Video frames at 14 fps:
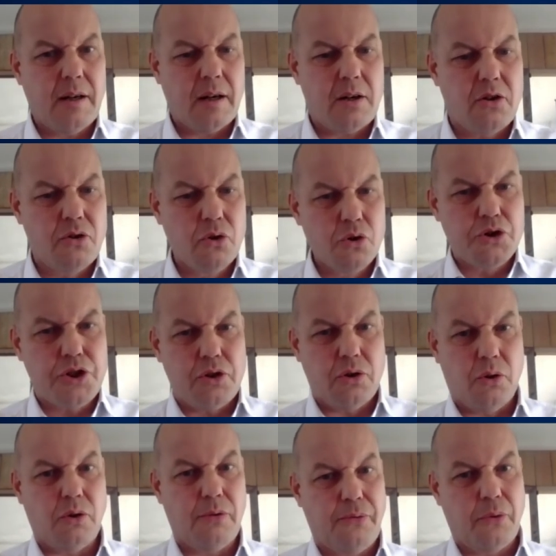
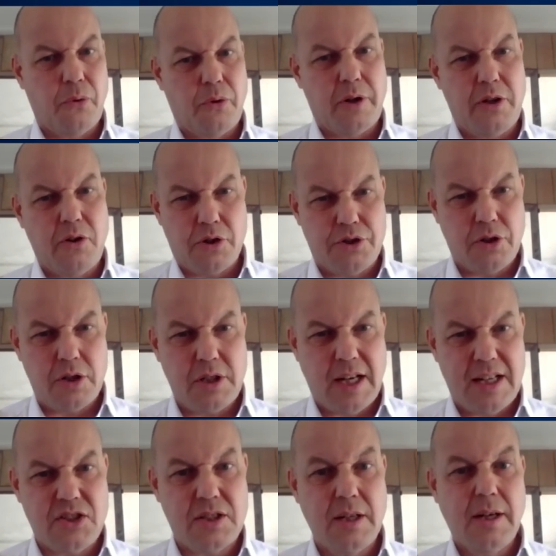crucial for your
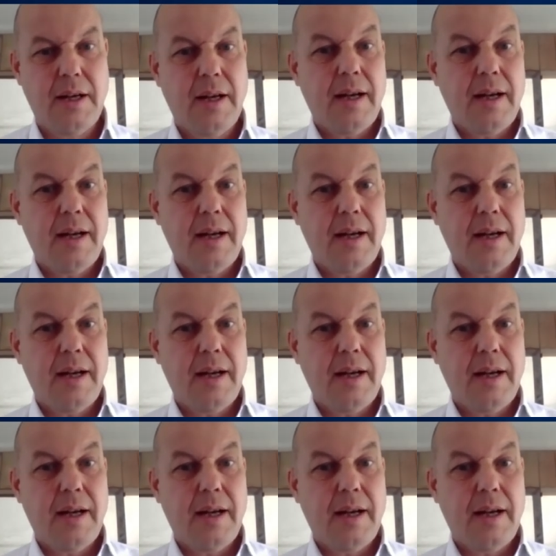success